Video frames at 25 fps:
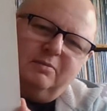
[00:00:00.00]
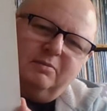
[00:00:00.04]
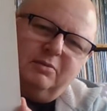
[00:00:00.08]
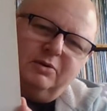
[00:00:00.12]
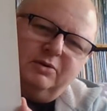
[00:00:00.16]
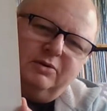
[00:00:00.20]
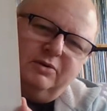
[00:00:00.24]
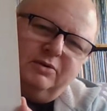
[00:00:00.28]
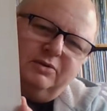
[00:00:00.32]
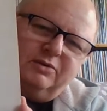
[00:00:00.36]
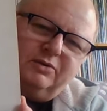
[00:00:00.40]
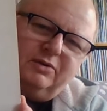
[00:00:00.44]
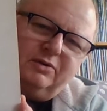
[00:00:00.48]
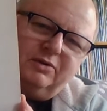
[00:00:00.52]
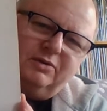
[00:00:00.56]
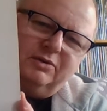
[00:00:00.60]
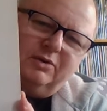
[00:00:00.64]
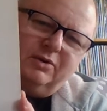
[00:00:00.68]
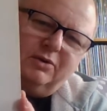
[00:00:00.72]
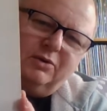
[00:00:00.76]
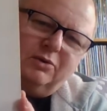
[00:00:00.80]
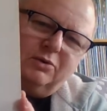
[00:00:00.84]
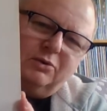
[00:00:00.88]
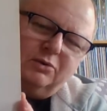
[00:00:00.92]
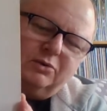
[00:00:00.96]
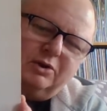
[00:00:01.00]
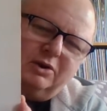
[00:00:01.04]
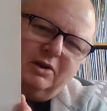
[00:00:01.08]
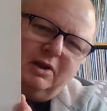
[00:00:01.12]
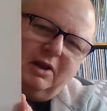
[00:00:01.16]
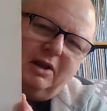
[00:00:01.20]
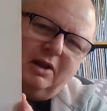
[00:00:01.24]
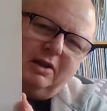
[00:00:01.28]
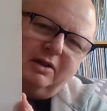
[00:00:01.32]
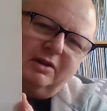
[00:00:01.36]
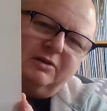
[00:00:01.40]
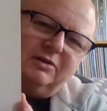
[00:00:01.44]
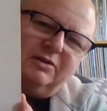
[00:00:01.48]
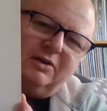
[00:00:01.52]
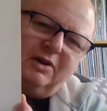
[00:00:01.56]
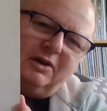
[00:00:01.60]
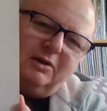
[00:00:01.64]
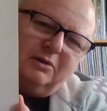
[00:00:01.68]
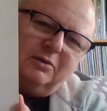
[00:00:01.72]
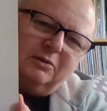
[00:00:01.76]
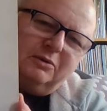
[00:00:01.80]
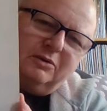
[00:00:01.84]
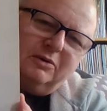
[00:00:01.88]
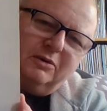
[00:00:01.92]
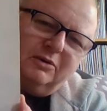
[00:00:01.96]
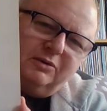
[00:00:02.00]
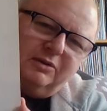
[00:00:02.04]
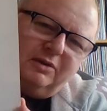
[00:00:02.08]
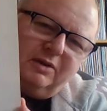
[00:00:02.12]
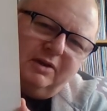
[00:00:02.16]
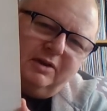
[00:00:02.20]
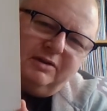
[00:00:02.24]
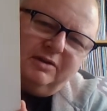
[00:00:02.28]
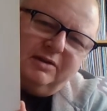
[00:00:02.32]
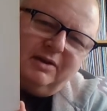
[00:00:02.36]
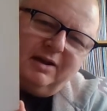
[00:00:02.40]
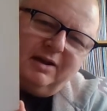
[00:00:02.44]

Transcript: produces the organ-like sound on this